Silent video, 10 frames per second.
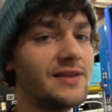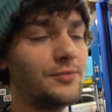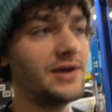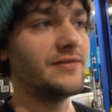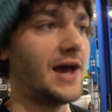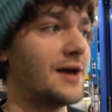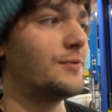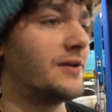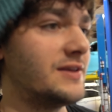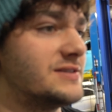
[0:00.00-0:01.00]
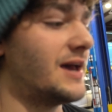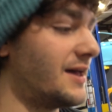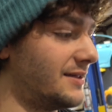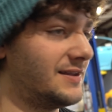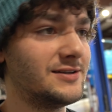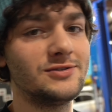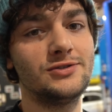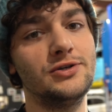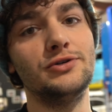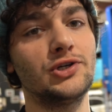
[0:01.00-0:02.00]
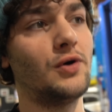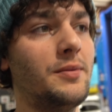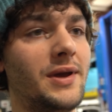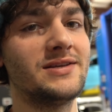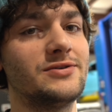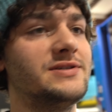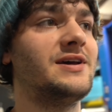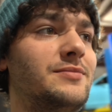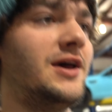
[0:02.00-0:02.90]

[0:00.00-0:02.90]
that we haven't had one of these yet and then two show up basically same